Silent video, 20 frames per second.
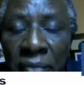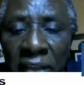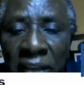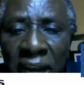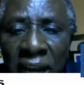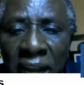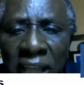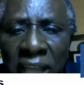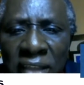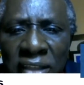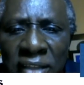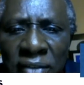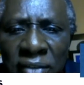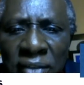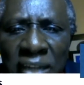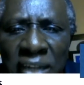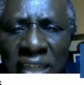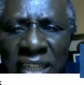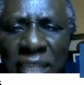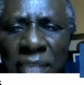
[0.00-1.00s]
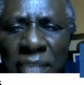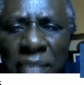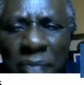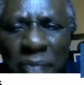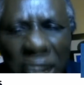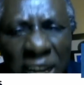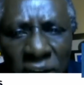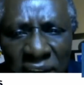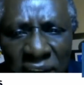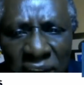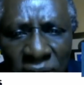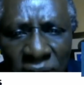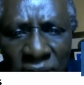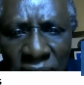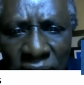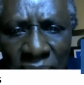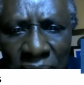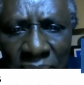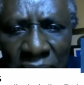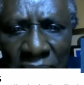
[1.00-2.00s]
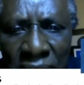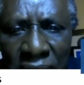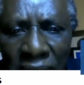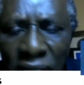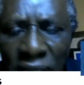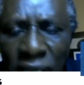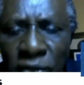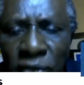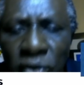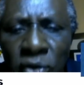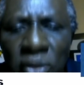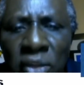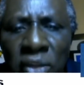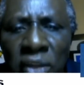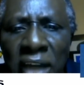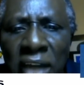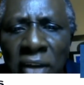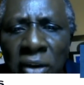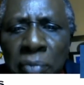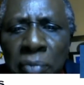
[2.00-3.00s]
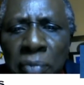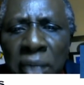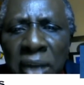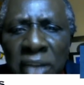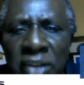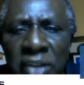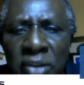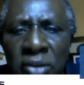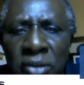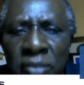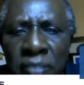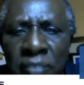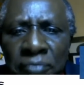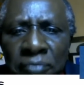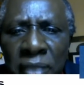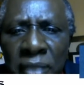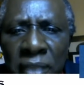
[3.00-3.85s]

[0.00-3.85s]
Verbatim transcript: like 17 billion. Now, if you do that comparison,